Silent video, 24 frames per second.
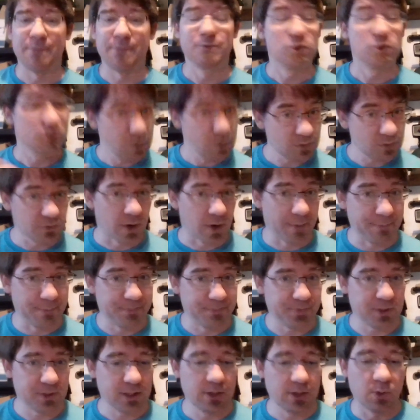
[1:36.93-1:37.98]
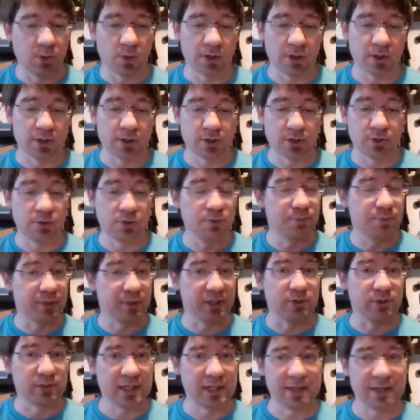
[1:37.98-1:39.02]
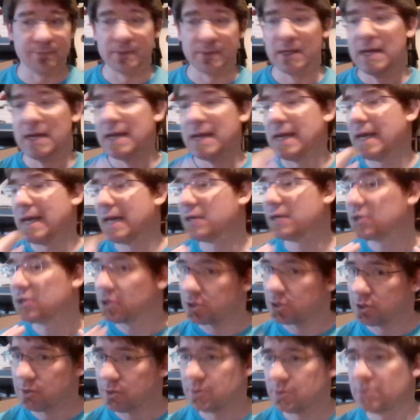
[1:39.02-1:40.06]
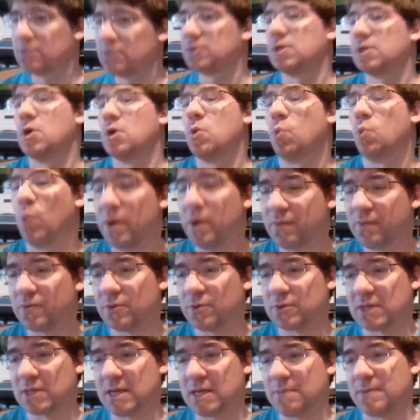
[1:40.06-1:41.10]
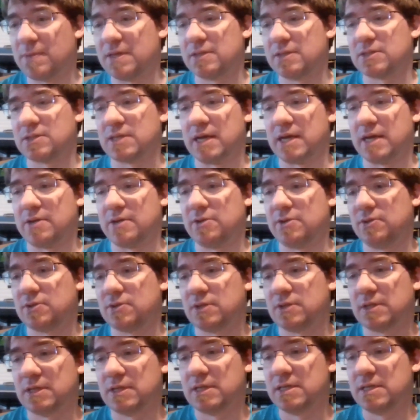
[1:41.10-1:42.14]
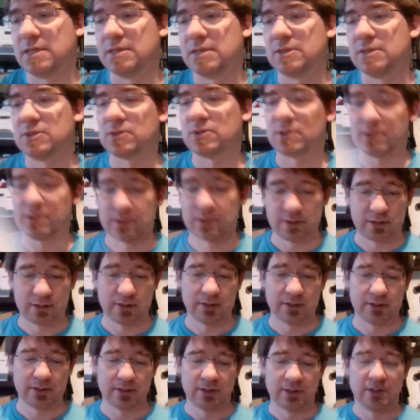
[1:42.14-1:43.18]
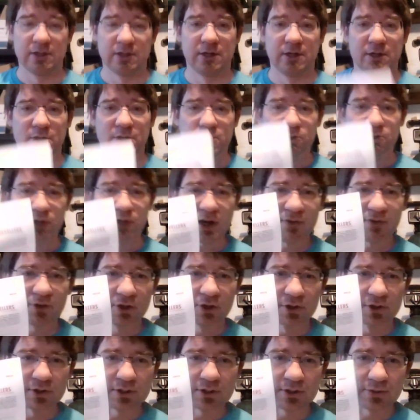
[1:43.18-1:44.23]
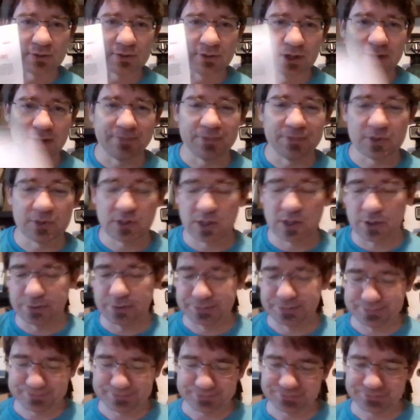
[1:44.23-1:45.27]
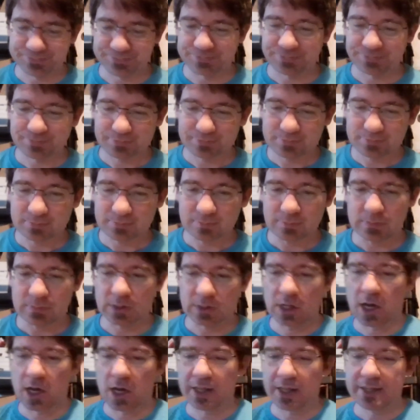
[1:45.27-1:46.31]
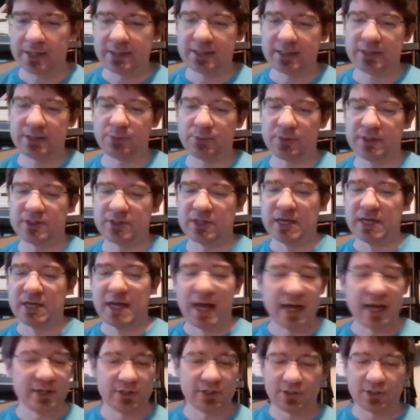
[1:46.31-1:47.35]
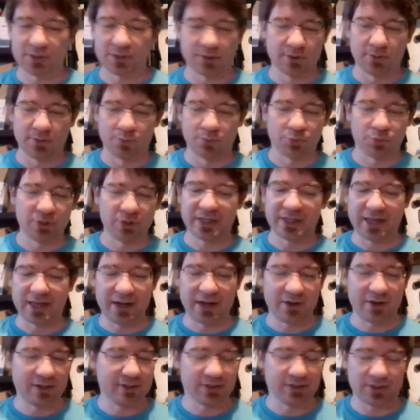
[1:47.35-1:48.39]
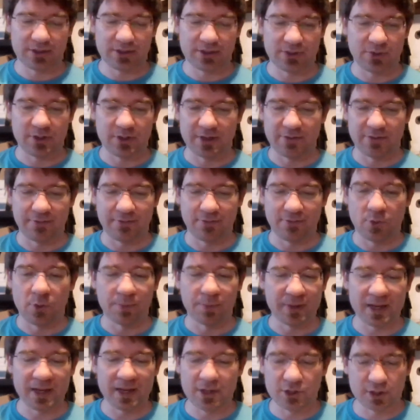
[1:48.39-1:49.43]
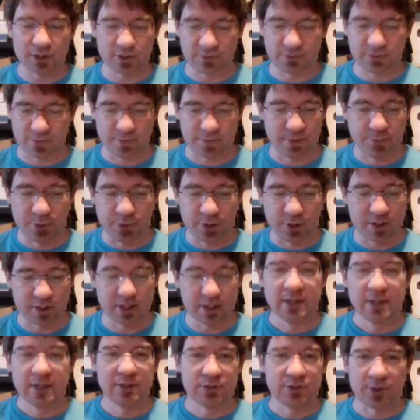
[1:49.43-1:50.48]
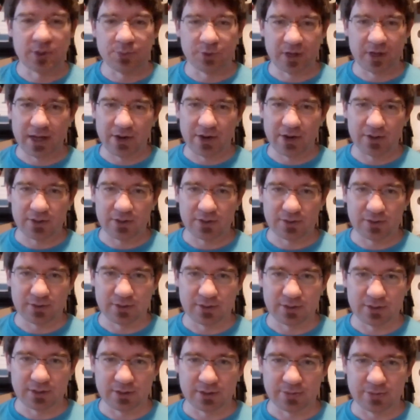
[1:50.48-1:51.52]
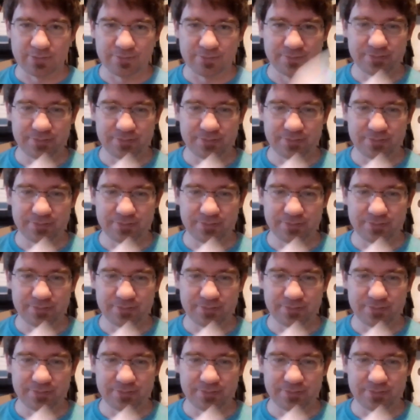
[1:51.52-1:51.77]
choose from in order to play your game. And good news, one of those campaign styles is Travelers, right? So all I did was I just printed out. It's only like 4 pages from the book, so I printed out as this little